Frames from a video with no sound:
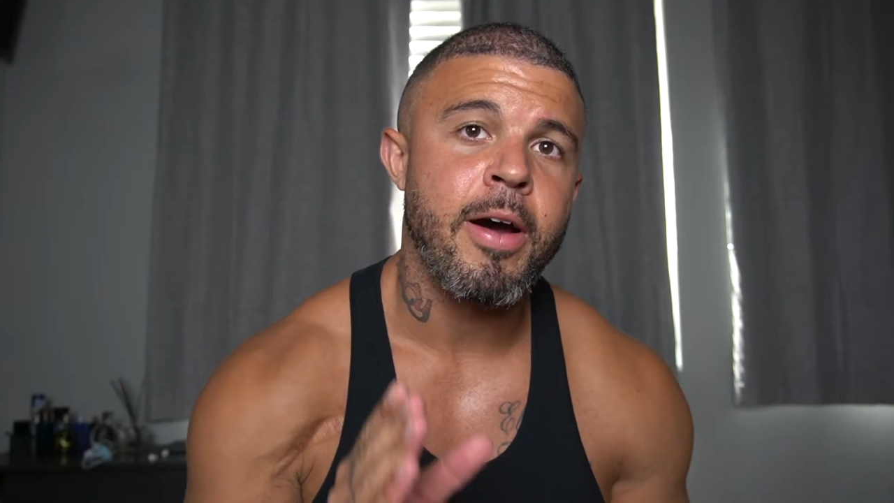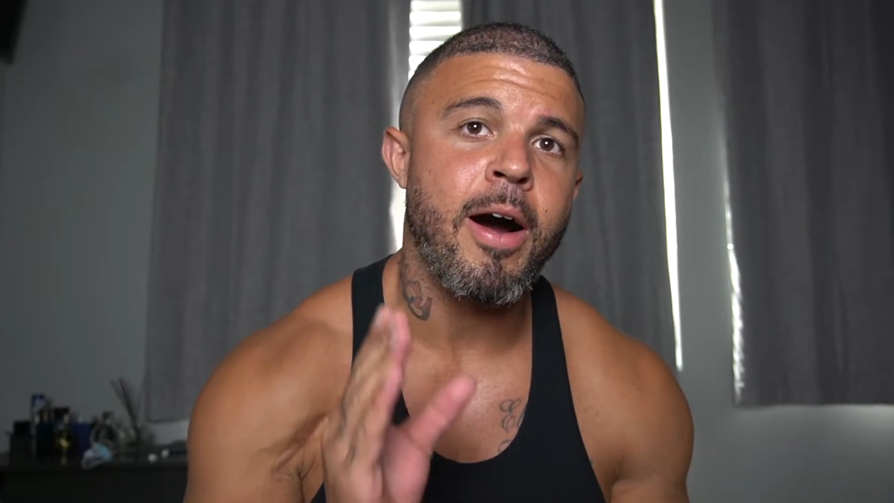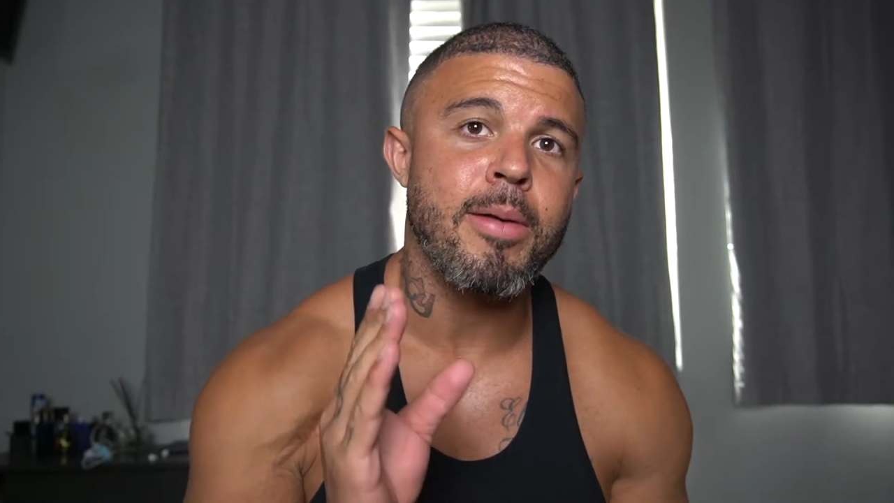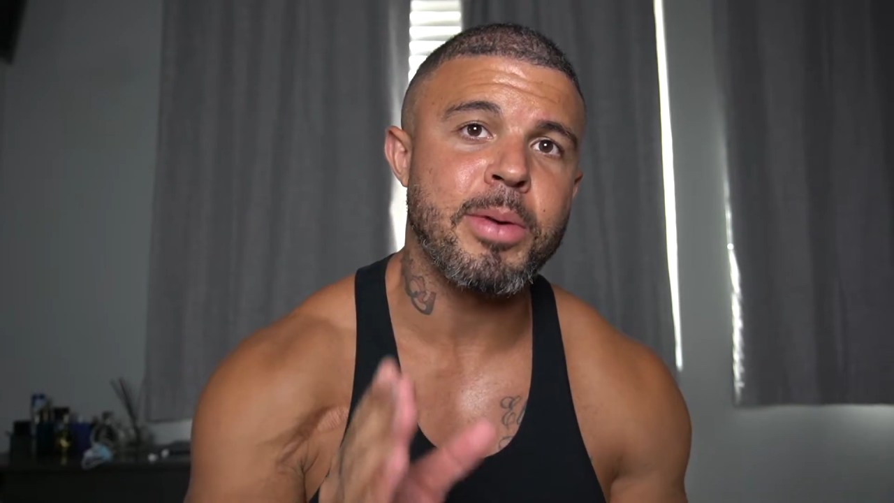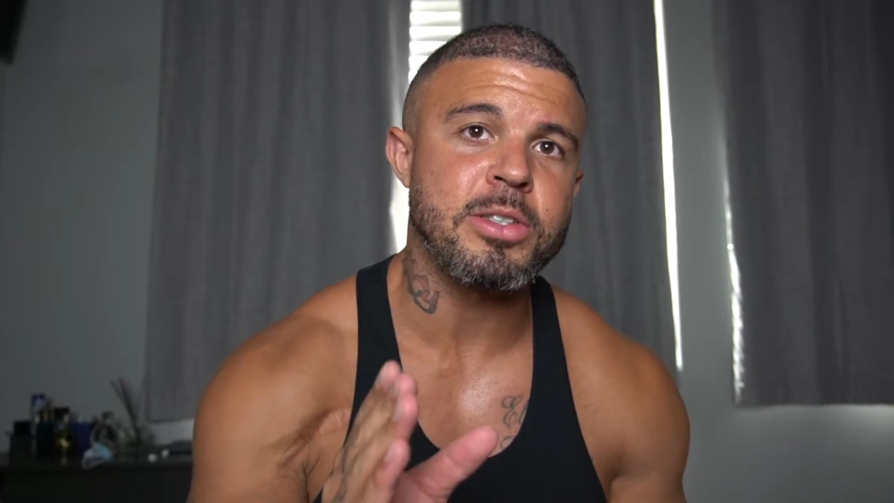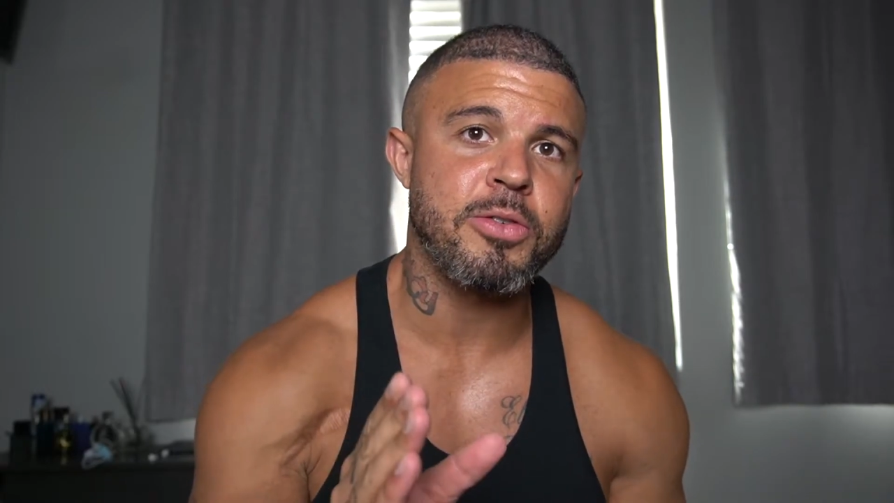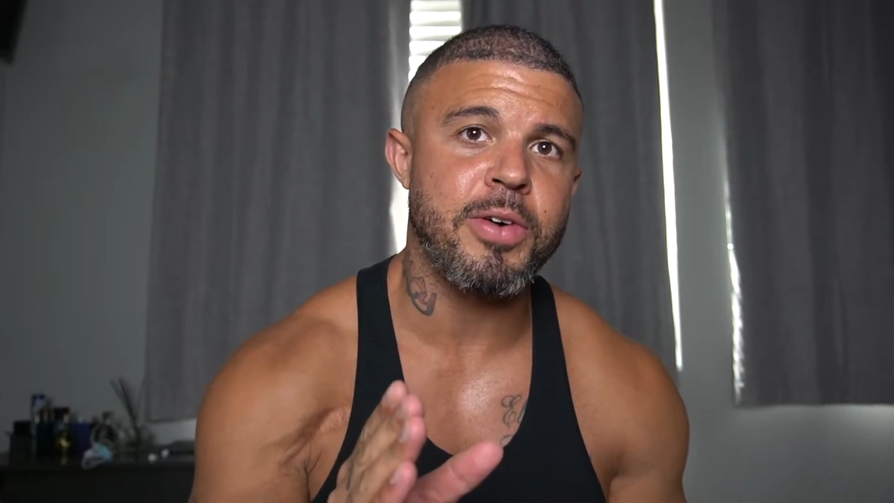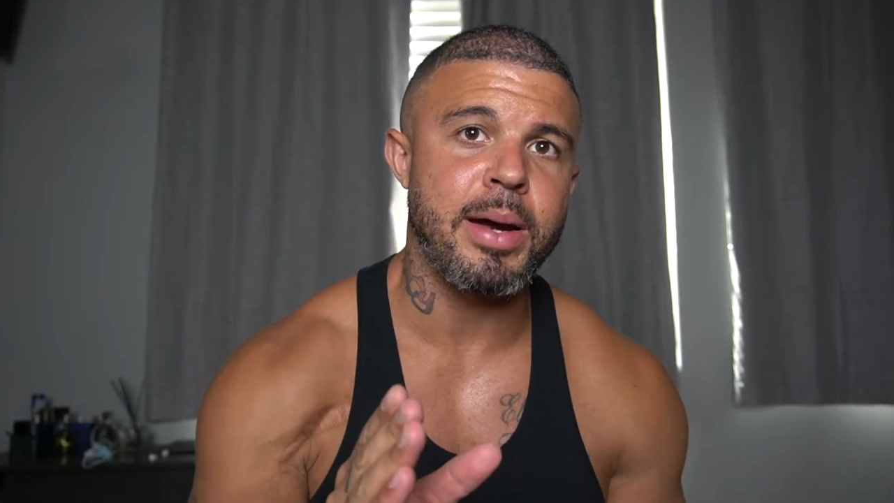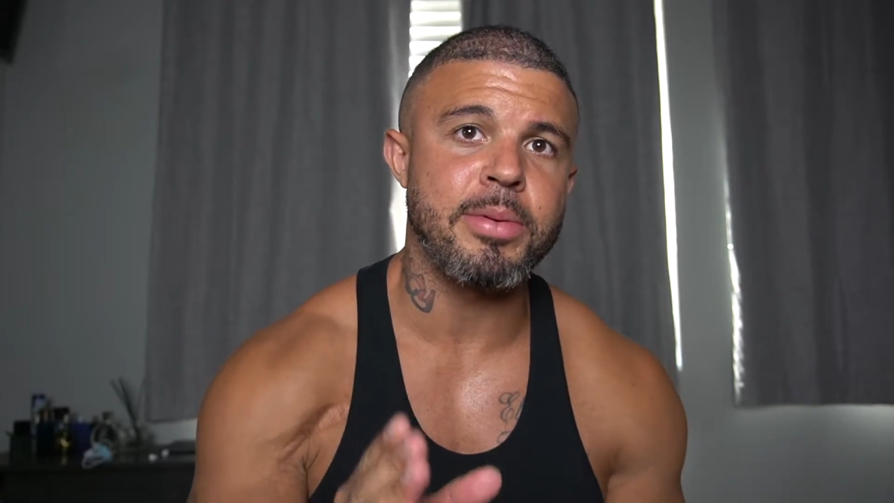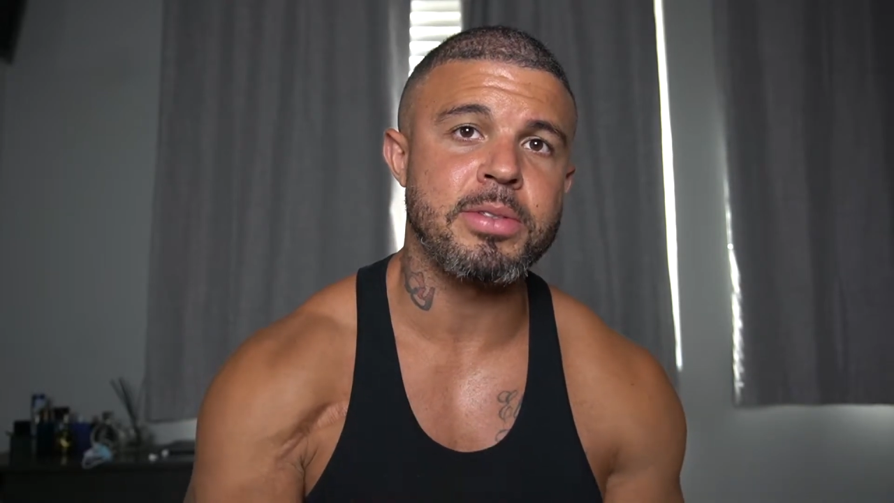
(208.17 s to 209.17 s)
are muscle
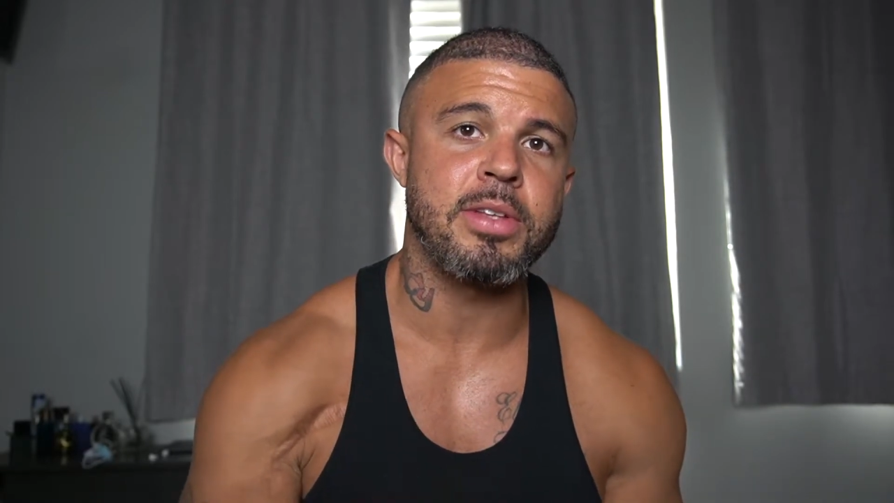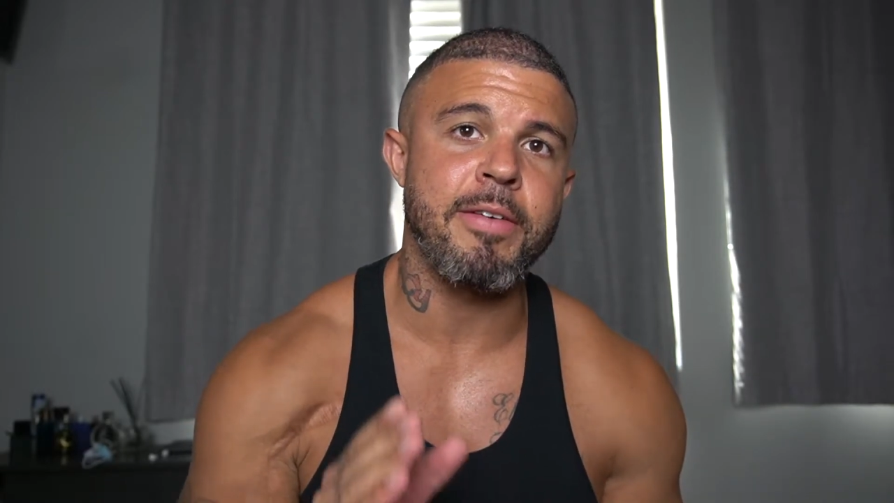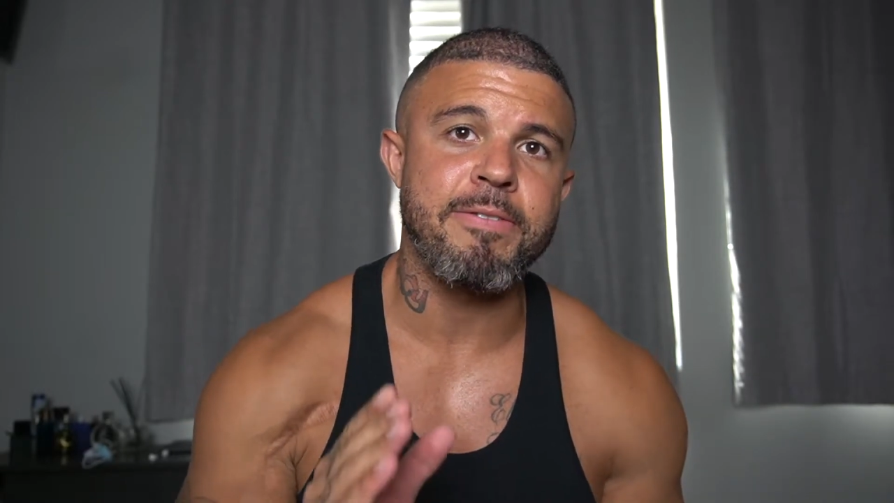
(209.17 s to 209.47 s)
fibers that